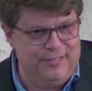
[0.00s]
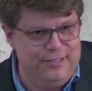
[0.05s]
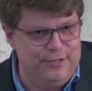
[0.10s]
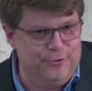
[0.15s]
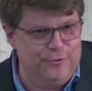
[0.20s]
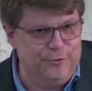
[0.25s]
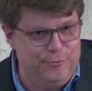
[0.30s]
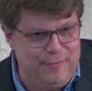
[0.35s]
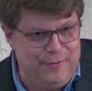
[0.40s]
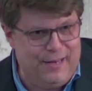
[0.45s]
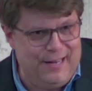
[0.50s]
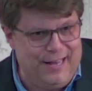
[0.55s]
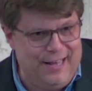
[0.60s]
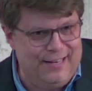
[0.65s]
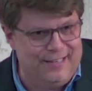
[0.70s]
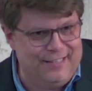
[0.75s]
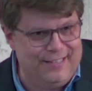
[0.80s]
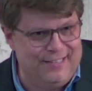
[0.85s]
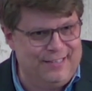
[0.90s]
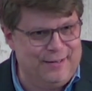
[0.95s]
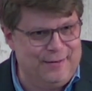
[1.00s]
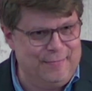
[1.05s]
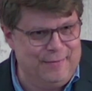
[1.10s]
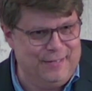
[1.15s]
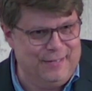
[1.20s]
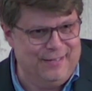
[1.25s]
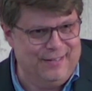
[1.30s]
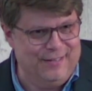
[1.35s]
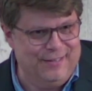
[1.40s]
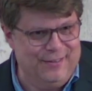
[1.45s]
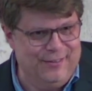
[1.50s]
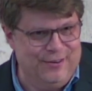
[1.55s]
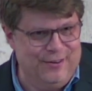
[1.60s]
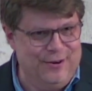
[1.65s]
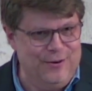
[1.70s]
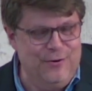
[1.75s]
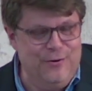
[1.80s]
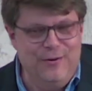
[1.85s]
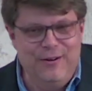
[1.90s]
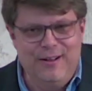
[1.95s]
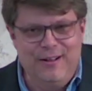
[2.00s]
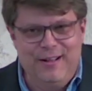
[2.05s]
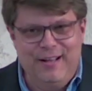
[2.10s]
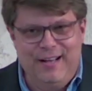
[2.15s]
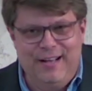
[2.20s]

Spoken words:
this could be another sermon, you know.